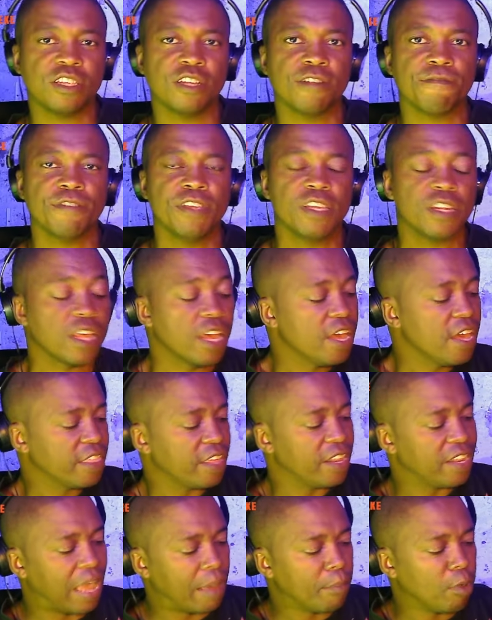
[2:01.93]
Eerste Rivier,
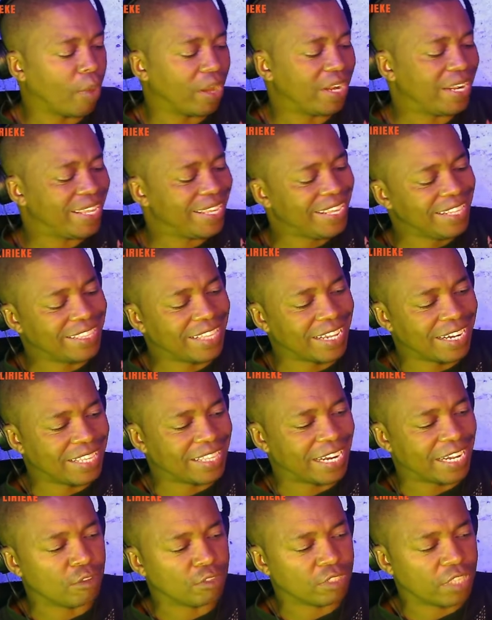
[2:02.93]
the number one
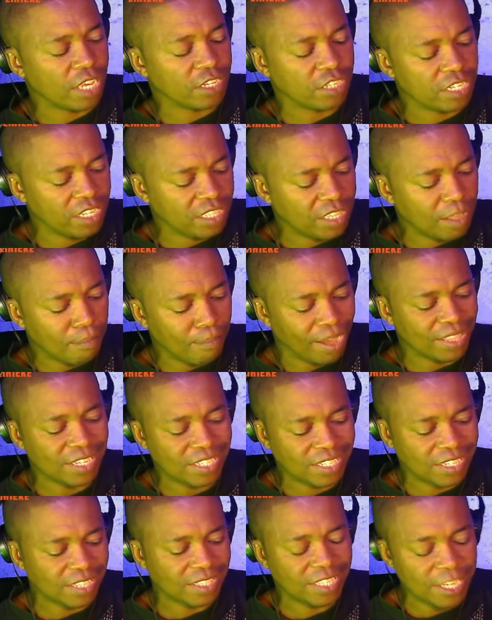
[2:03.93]
internet radio station in the
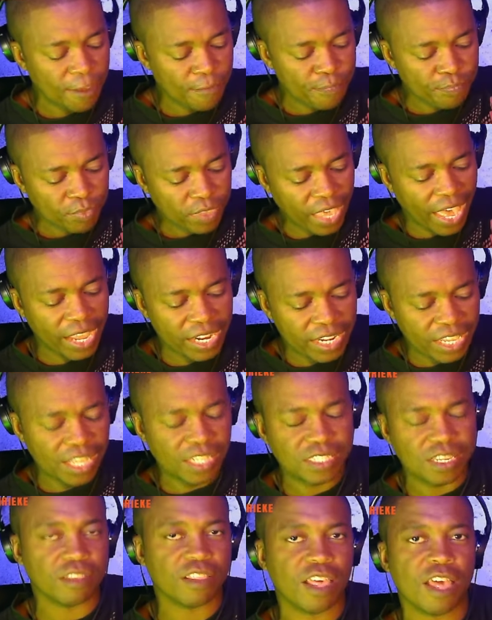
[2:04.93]
mother city
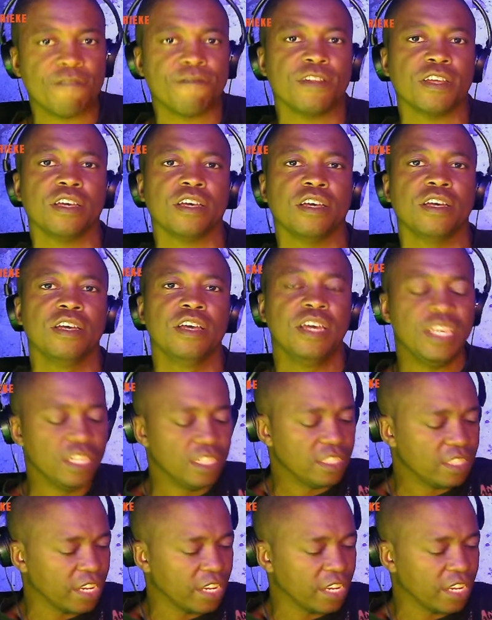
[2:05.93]
and in South Africa,